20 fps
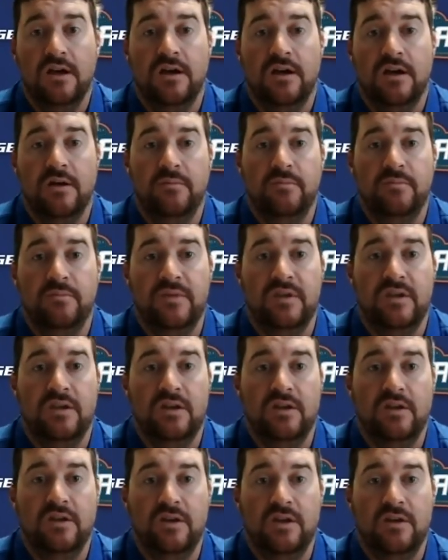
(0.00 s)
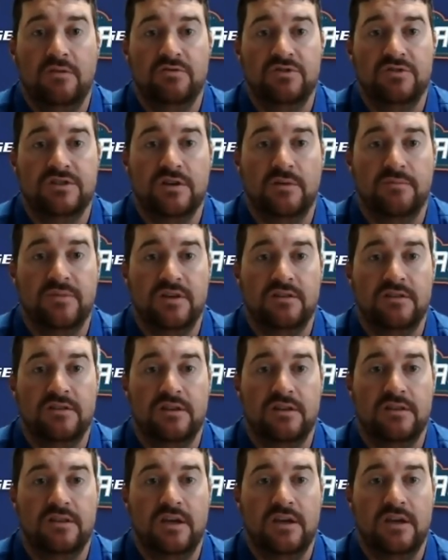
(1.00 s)
And it was something
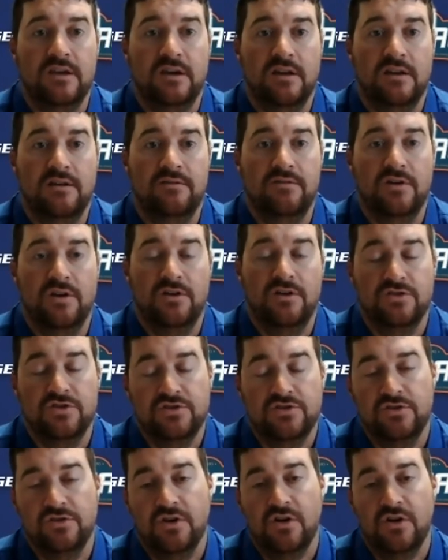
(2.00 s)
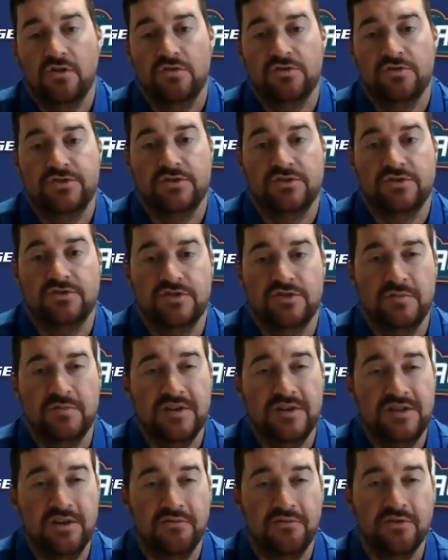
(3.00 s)
that they kind of understood the culture. So it's
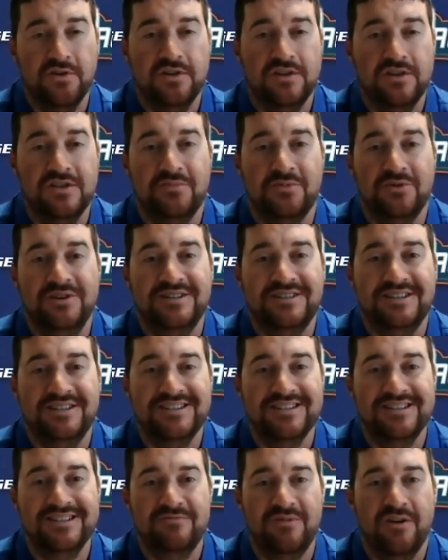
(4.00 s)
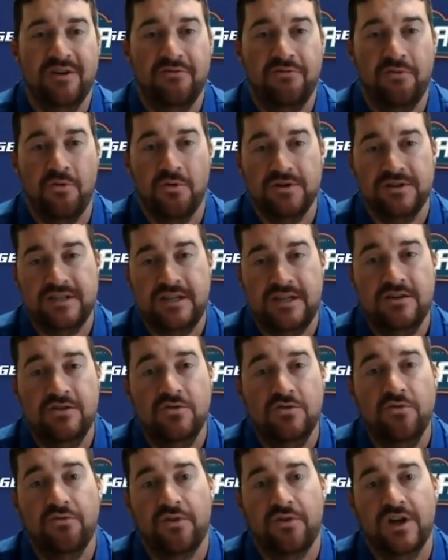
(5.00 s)
been different this preseason. We have 14
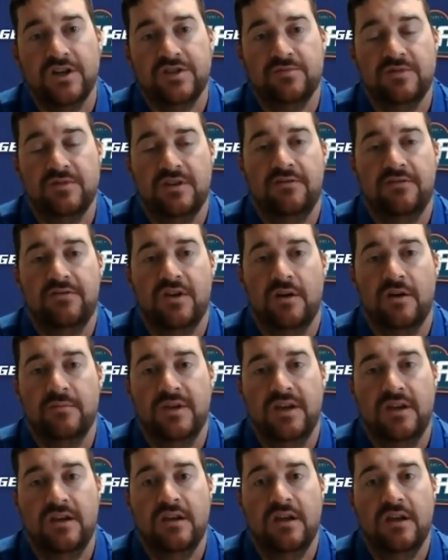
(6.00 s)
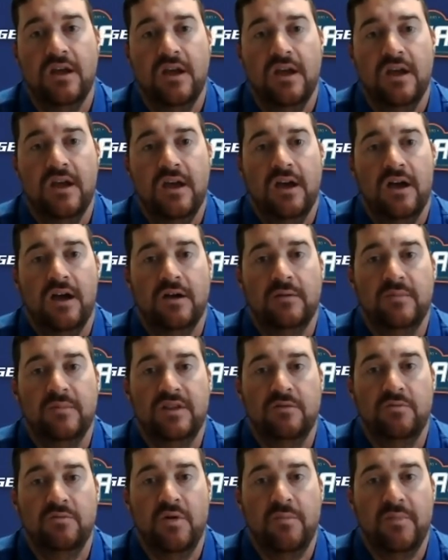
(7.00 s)
new freshmen that have come in, and
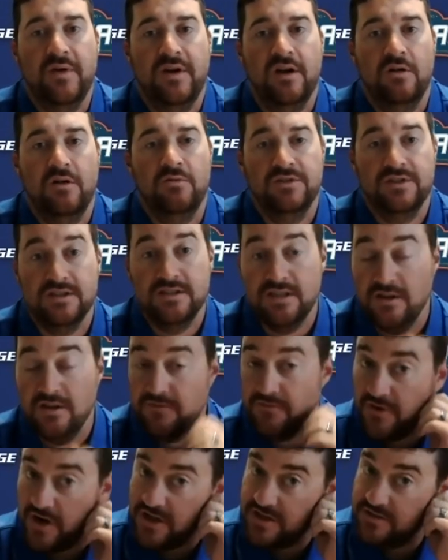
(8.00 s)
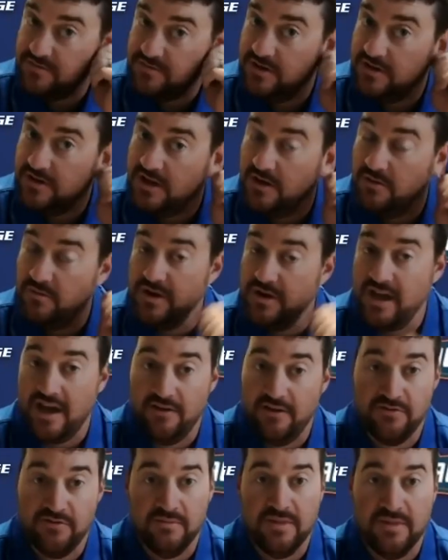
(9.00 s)
then we pair it with the 10 freshmen that we
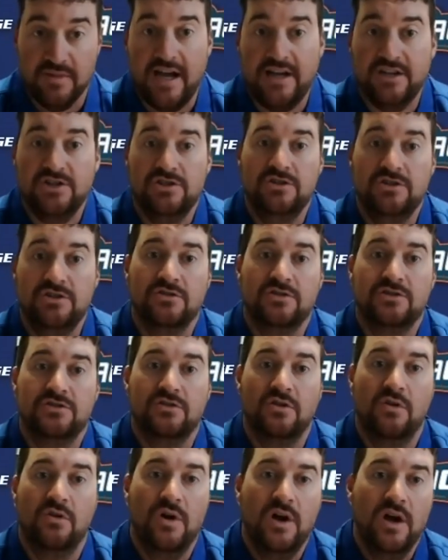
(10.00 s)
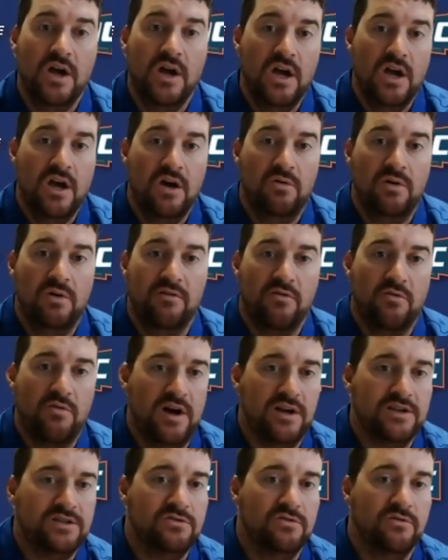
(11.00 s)
have from last year. So we have a
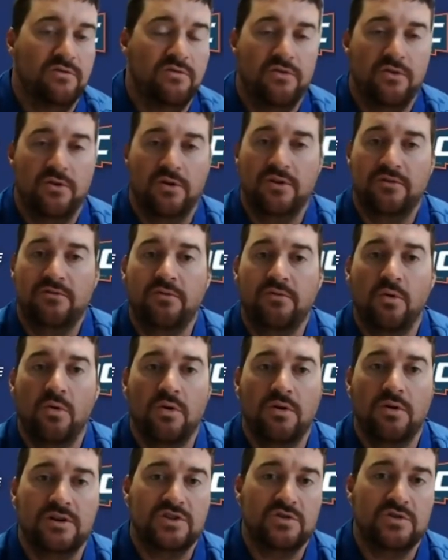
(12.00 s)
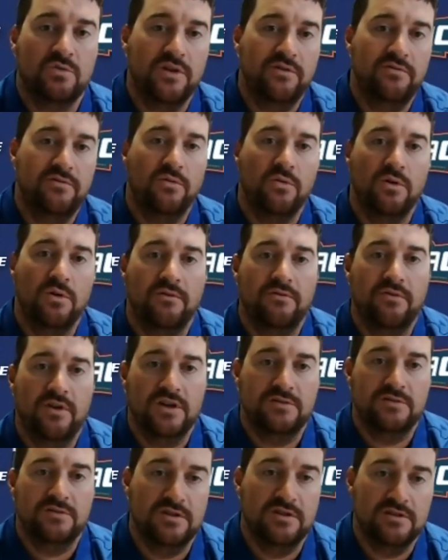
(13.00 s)
roster of 34 and 24
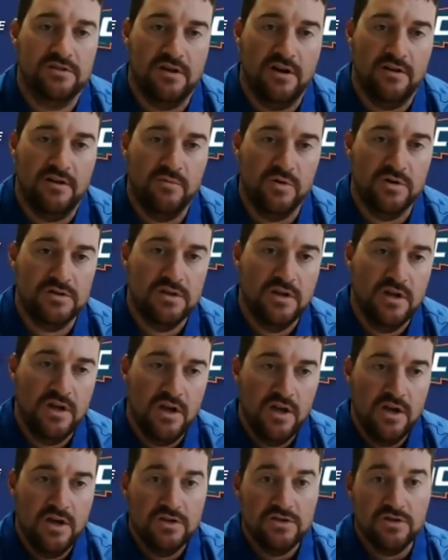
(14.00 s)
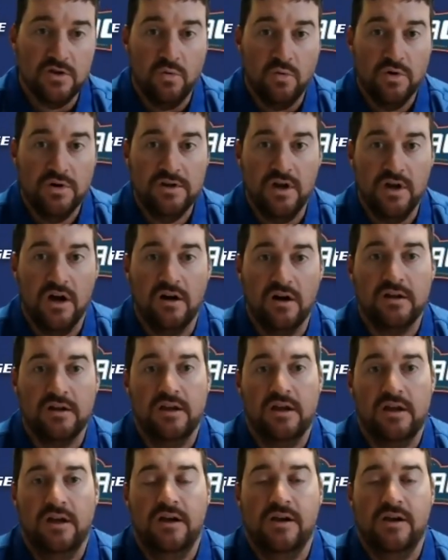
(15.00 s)
freshmen and sophomores. So we're
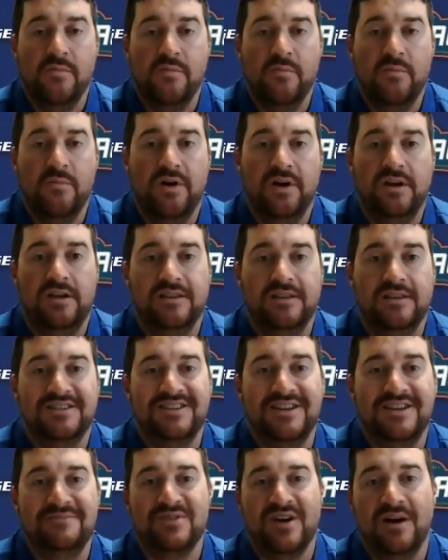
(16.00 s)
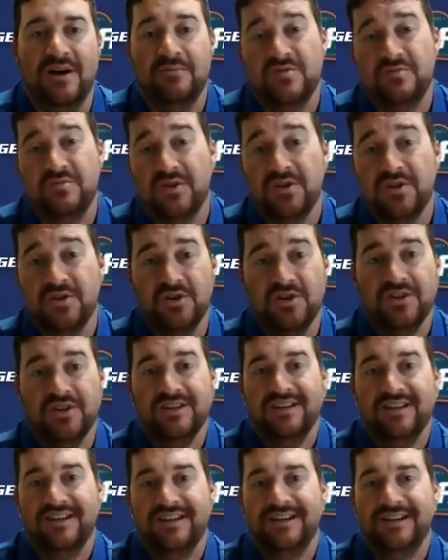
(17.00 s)
young, but at the same time, it's been
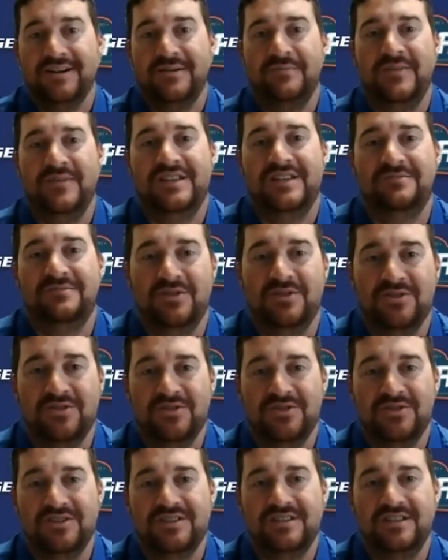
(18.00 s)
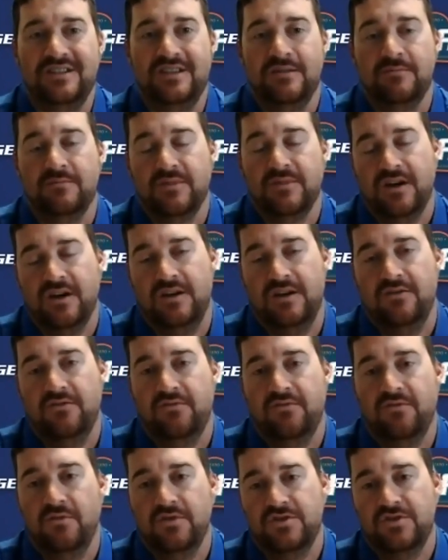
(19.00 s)
good. It's been good to see them kind
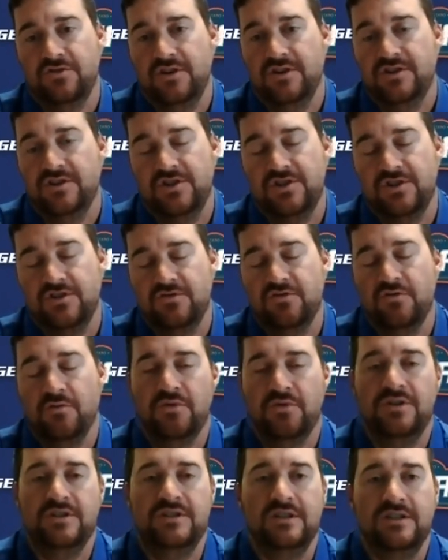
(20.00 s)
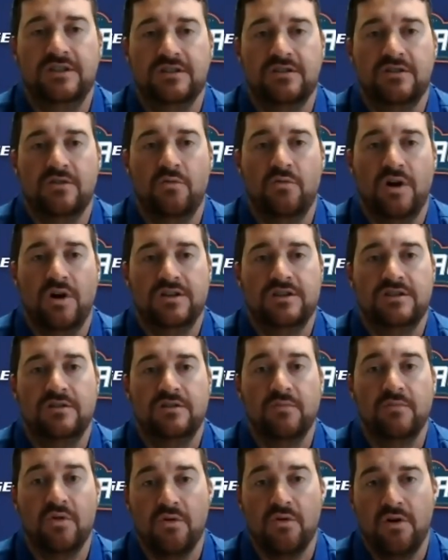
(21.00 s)
of transition through preseason, to watch
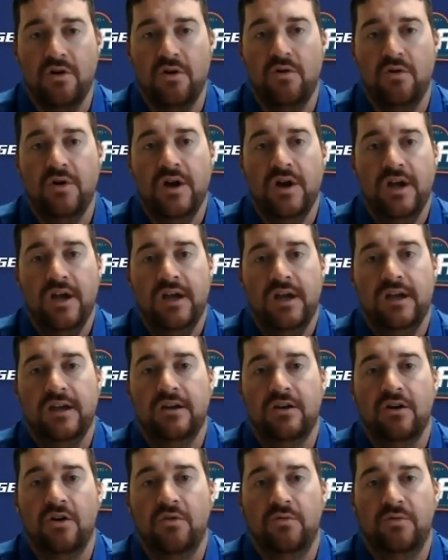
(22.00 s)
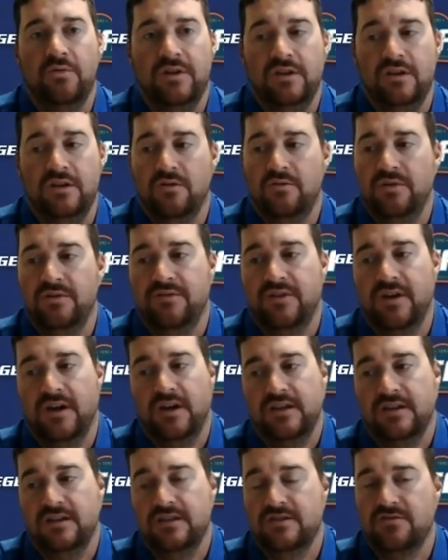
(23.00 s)
them grow and go. We've
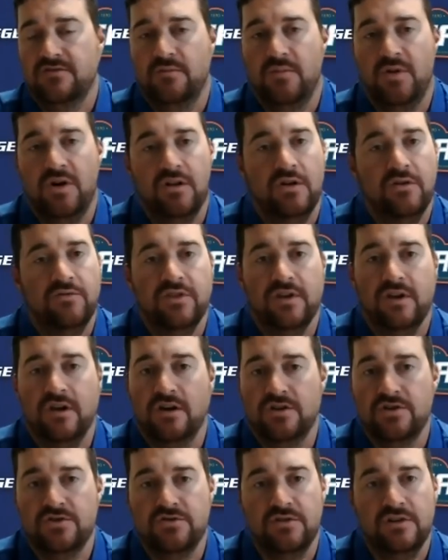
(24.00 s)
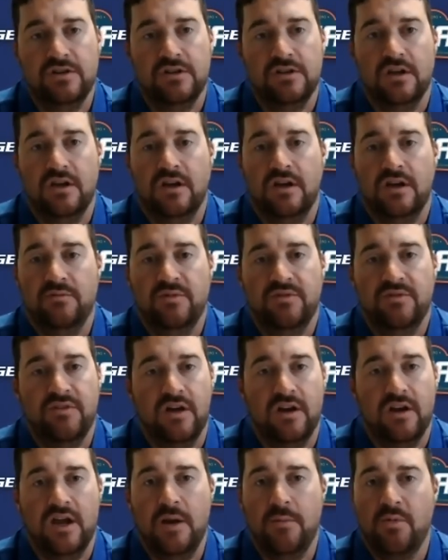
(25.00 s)
got kids from all over the country. We've
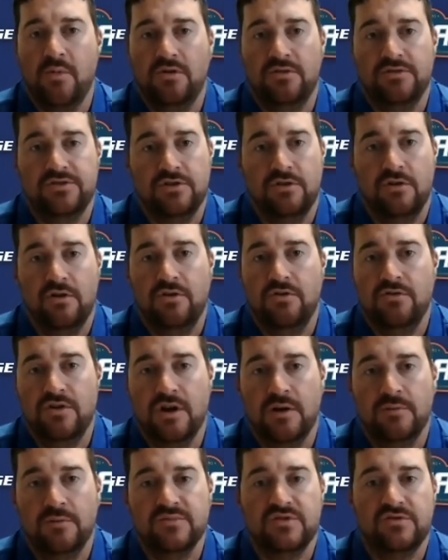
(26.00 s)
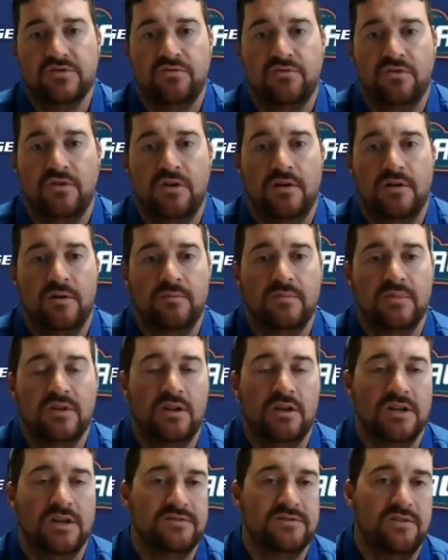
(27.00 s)
got April Ochoa, who comes from
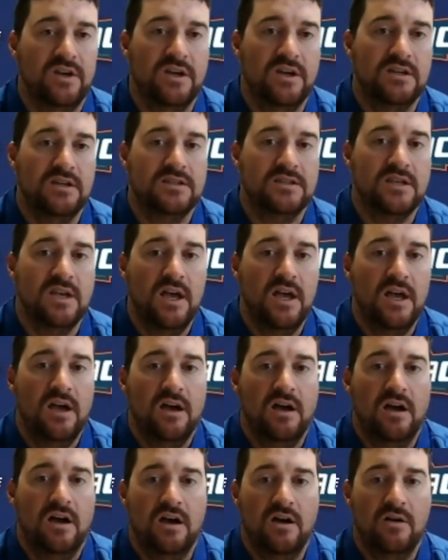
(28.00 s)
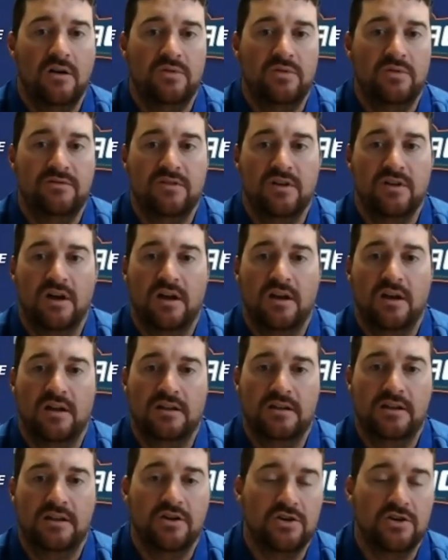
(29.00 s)
Las Vegas. We've got
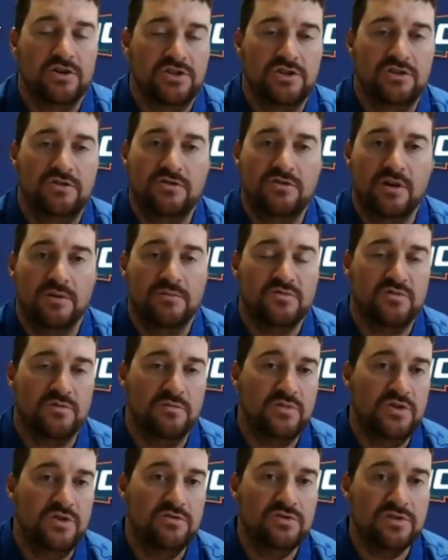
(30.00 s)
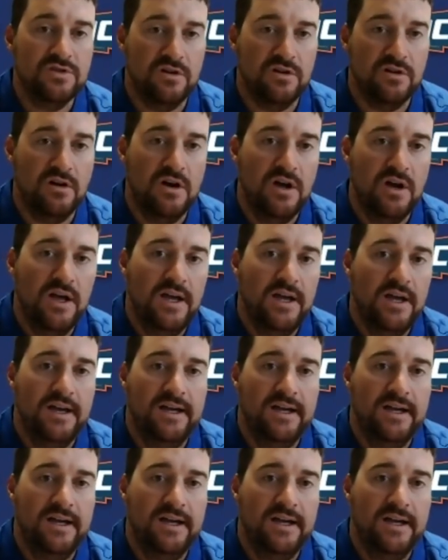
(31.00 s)
Aaliyah Hershey, who comes from Utah.